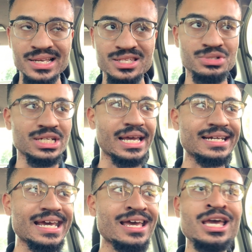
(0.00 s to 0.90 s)
or some shit like
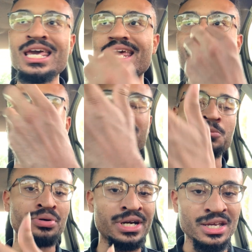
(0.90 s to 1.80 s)
that, if she's
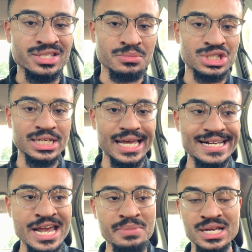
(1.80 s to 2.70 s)
pretty or some shit like
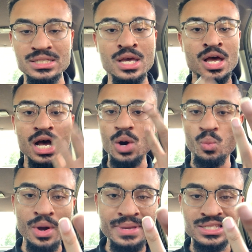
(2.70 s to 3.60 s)
that, because a
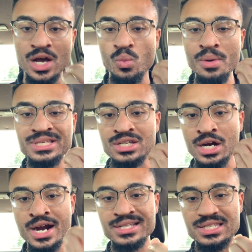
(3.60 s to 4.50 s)
woman's
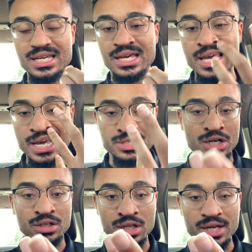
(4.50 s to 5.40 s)
currency is
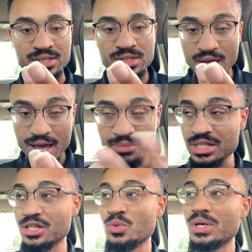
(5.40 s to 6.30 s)
her looks. I'm
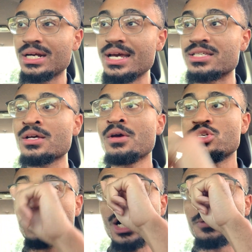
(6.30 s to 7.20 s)
telling you what it is.
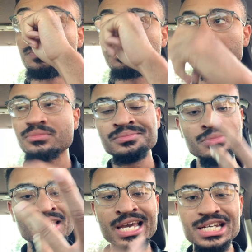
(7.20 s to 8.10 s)
So
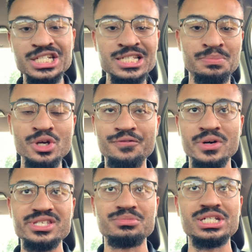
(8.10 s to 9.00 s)
if she's beautiful or
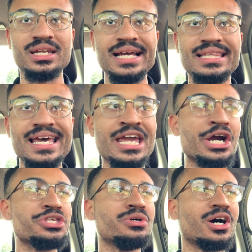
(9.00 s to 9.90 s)
some shit like that, here
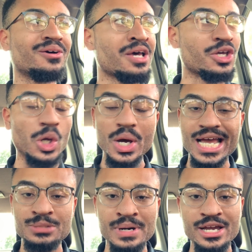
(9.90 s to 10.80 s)
you go. Your
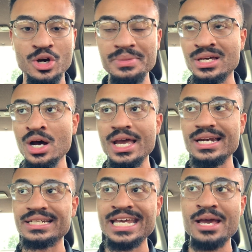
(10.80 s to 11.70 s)
ass probably gonna be caught in a
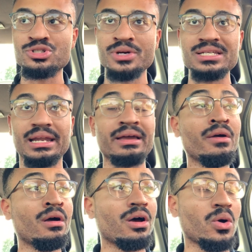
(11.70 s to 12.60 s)
damn trance like,
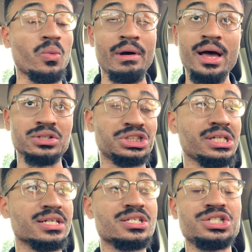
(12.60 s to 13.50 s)
oh wow, she
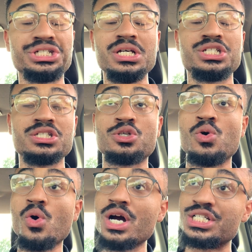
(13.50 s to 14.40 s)
is just
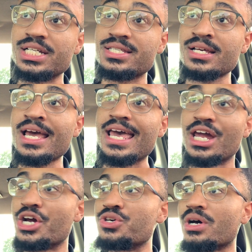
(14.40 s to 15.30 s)
gorgeous.
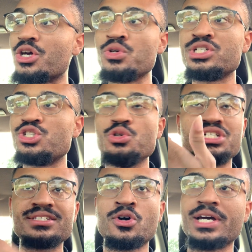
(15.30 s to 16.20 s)
Here you go. You
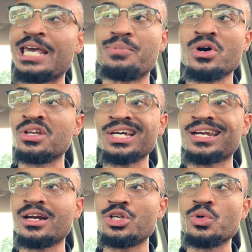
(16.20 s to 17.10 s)
just gonna keep on looking
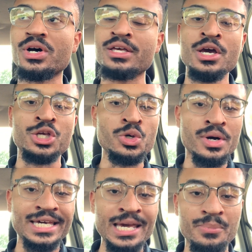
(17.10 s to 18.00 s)
at her. You
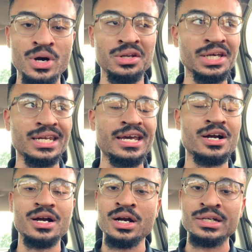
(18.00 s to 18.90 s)
gonna keep on looking at
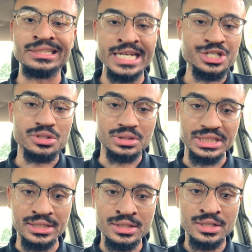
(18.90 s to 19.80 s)
her
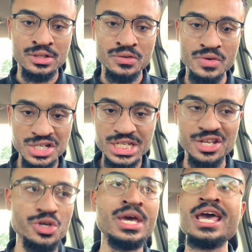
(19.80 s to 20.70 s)
digitally. Real shit.
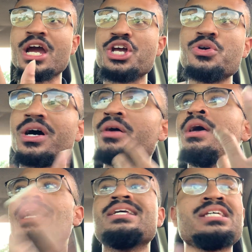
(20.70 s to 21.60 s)
Here you go.
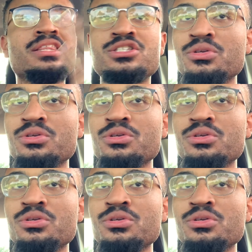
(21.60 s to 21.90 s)
It's either two